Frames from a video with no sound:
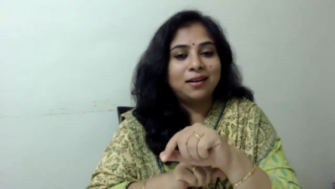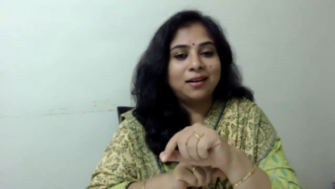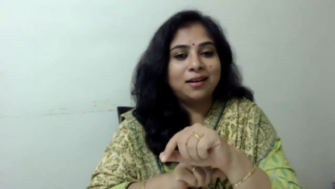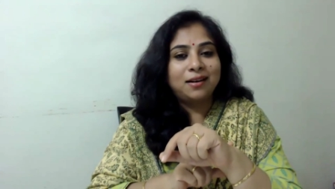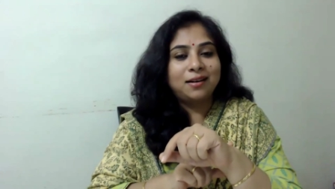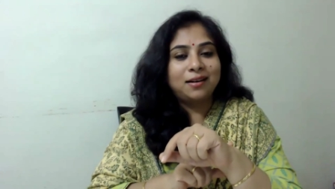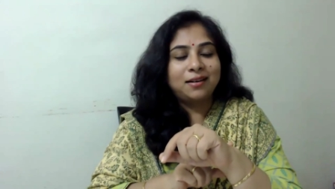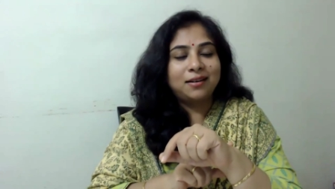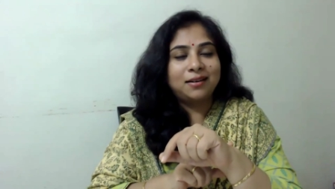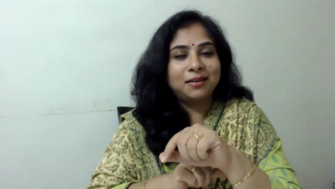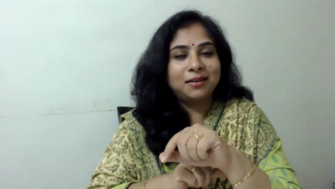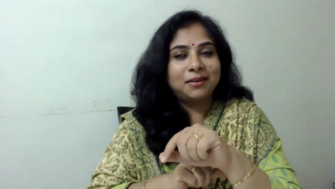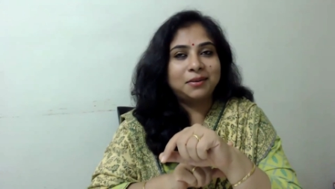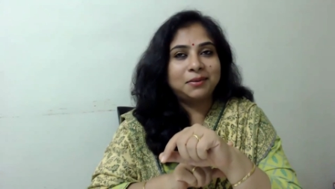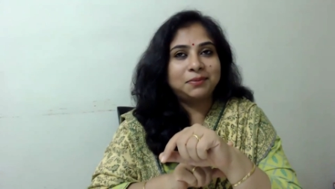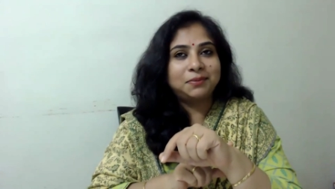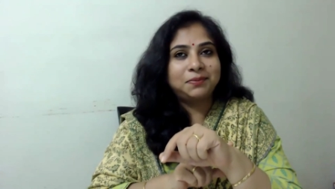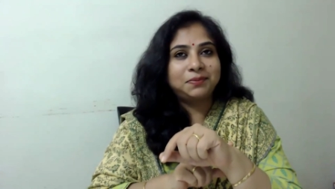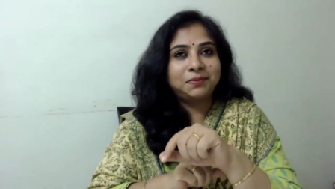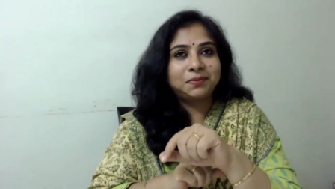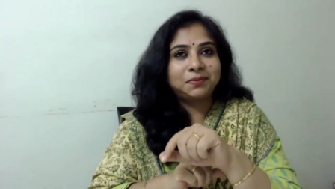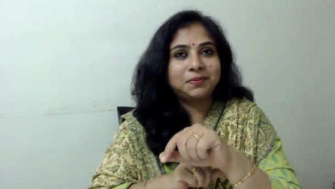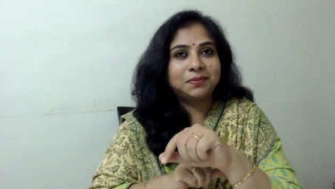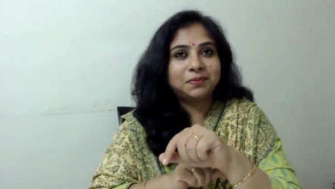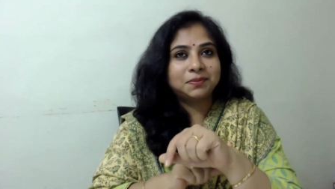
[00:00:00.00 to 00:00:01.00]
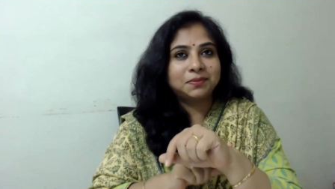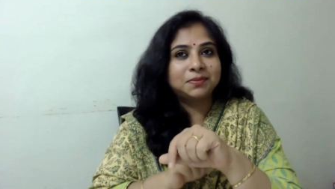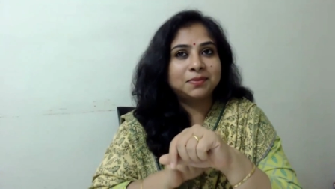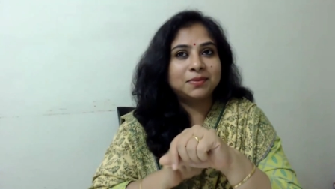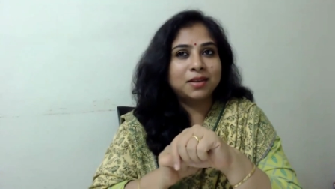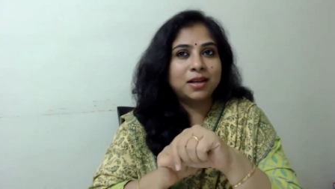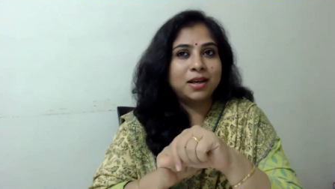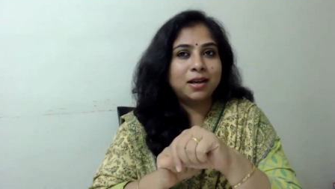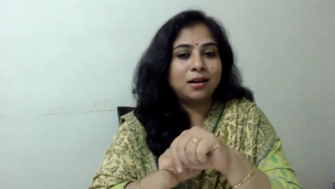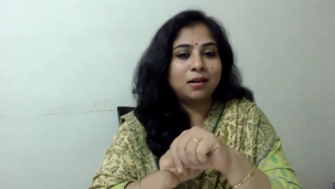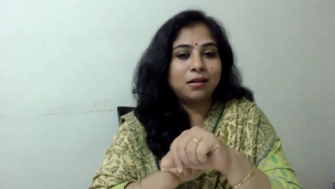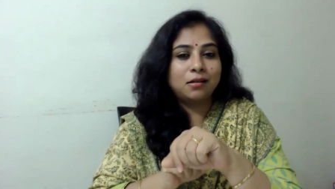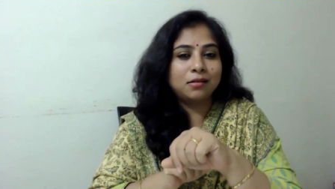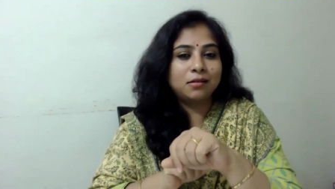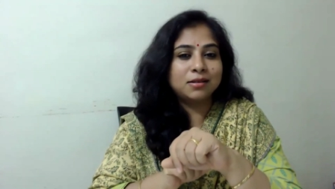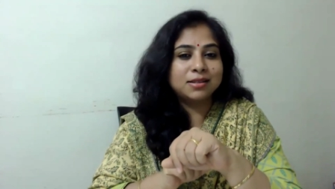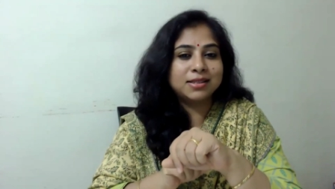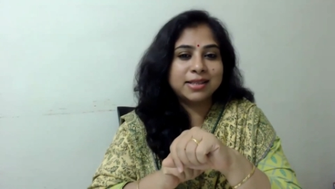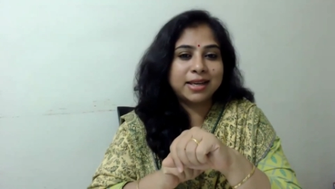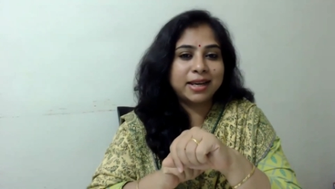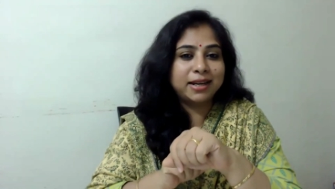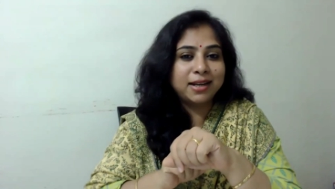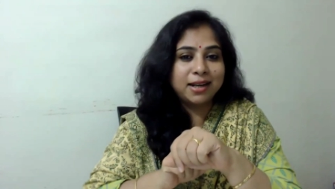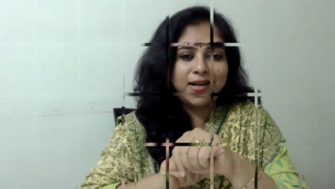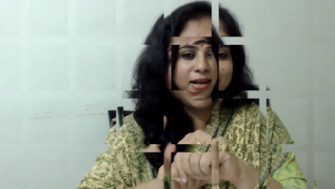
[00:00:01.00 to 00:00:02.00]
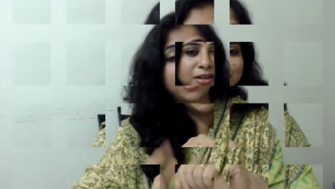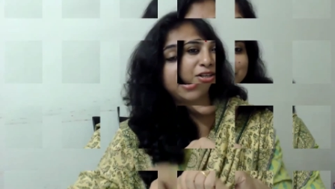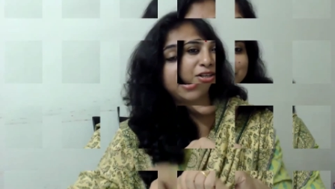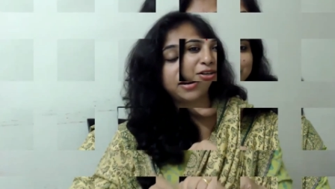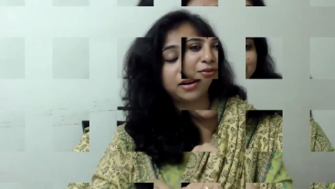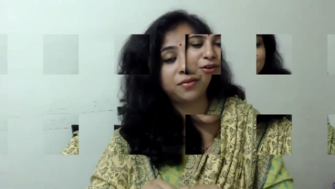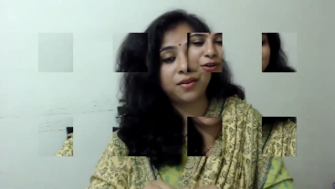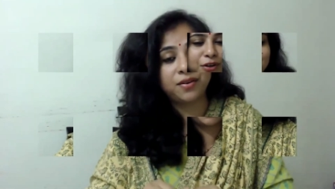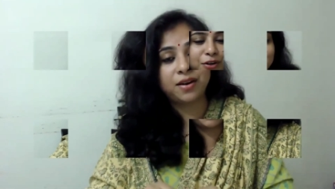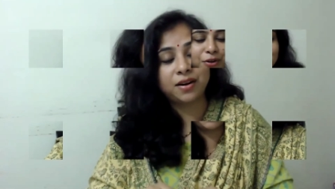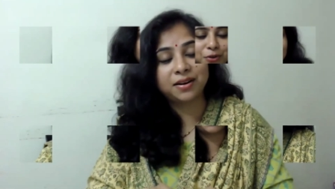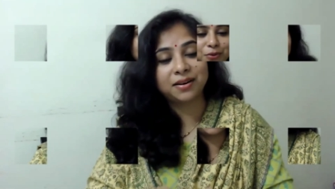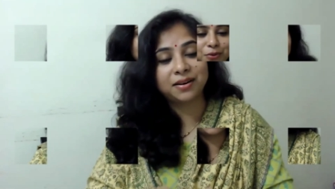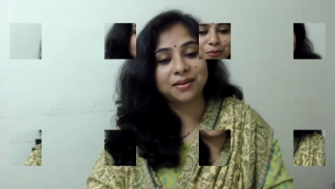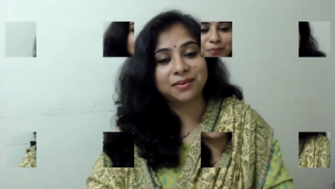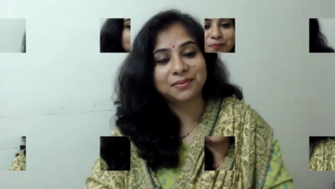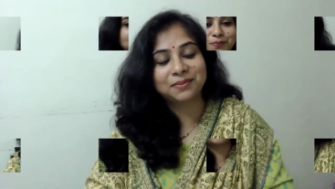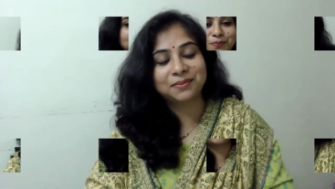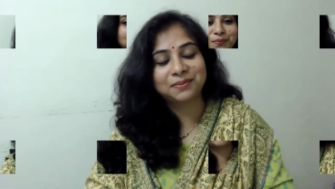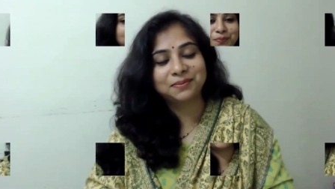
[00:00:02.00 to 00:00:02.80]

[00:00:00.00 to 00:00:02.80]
um, skin allergy for you.